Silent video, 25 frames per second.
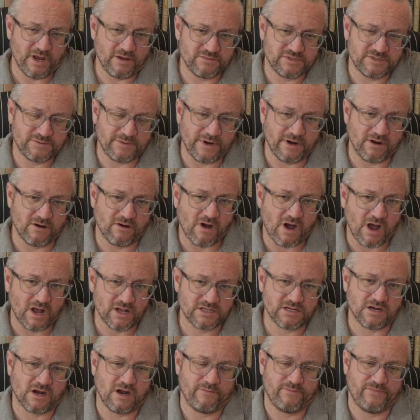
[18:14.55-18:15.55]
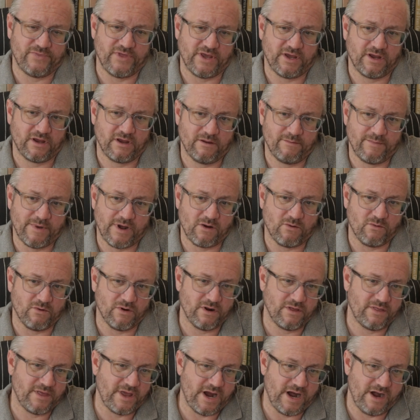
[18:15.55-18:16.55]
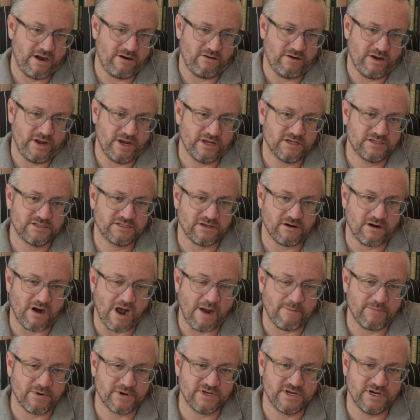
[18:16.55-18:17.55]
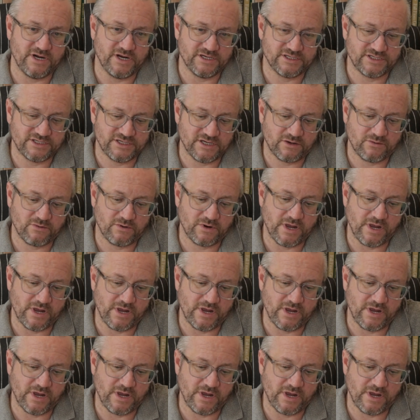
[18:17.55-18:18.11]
I'm spending a lot of time thinking about what are the areas that are opportunistic,